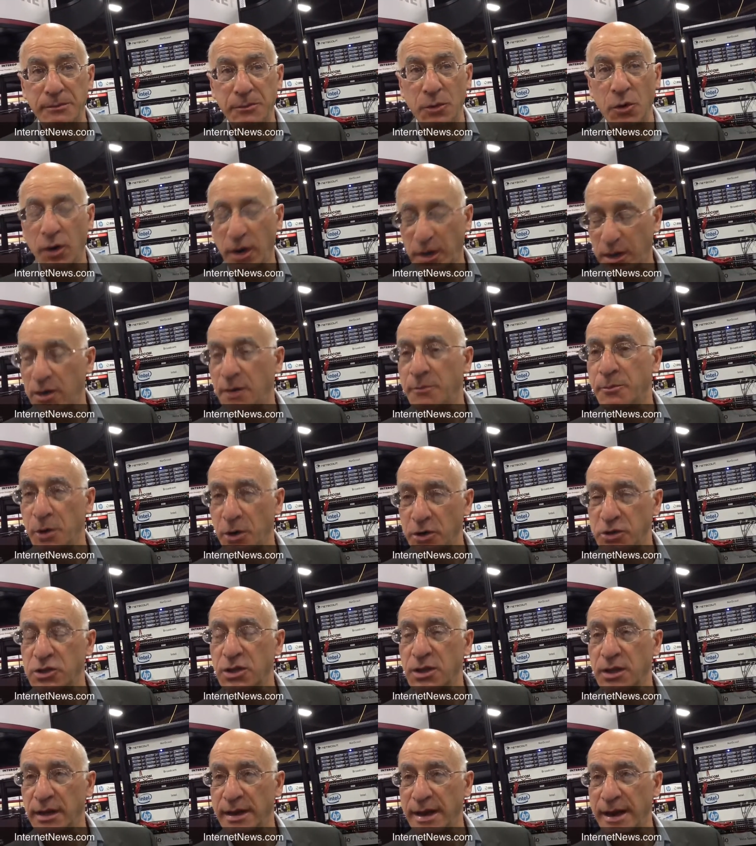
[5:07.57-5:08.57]
more
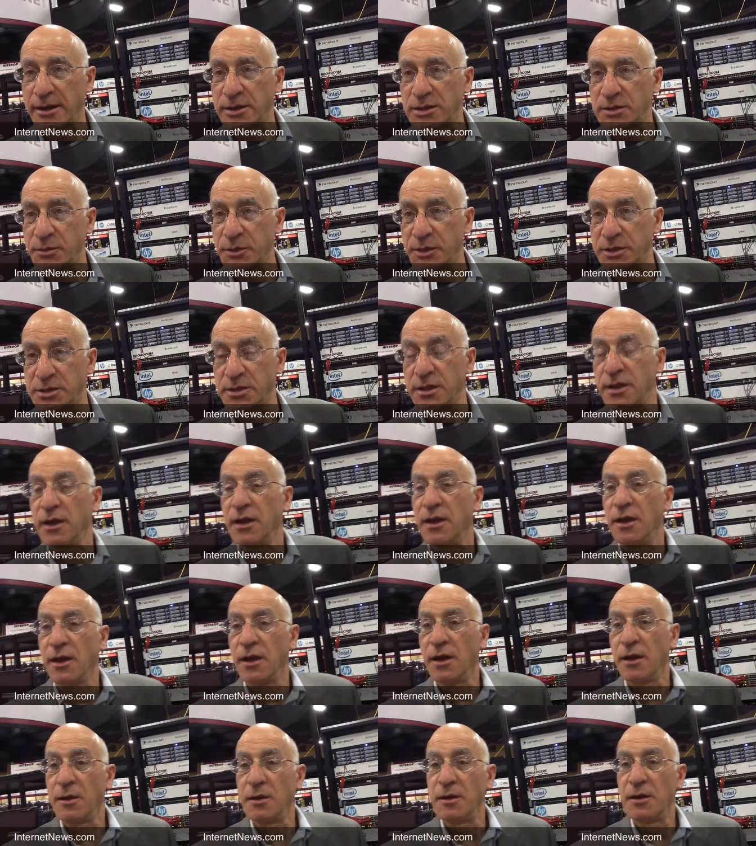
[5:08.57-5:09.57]
commercial announcements
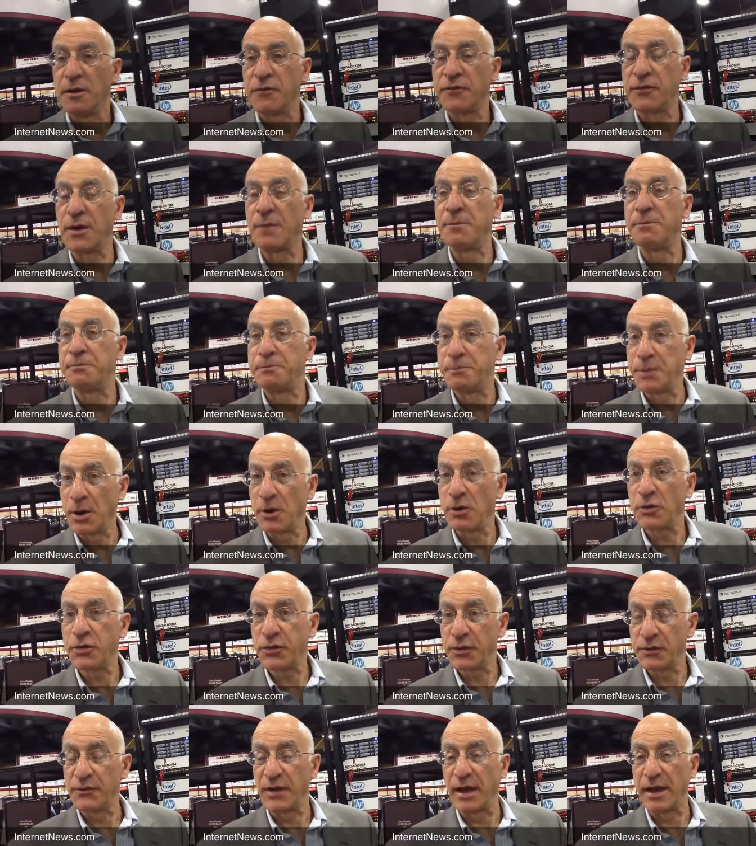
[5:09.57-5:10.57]
from both
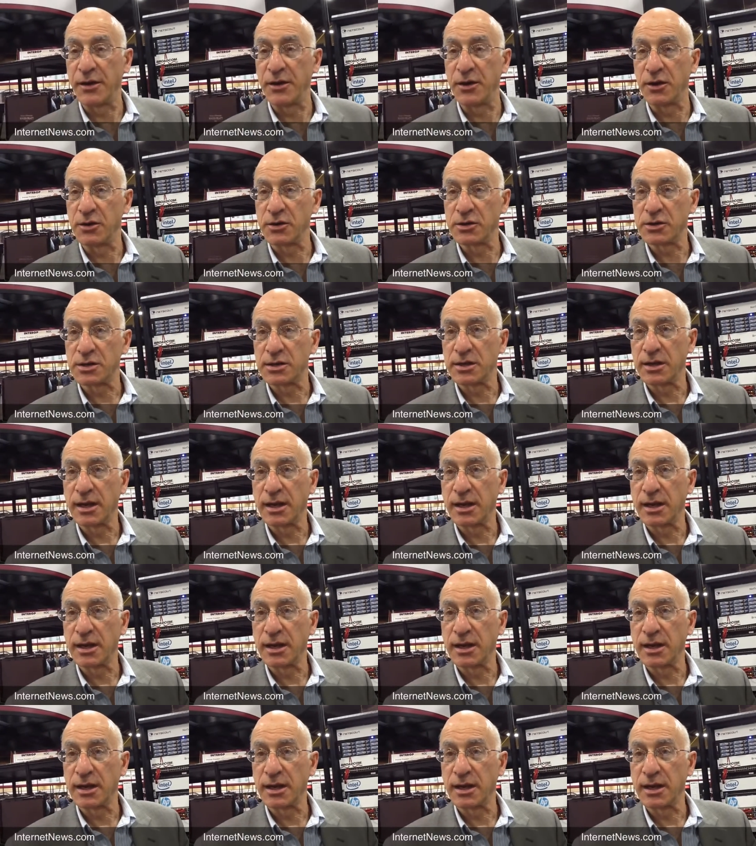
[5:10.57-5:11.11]
the vendors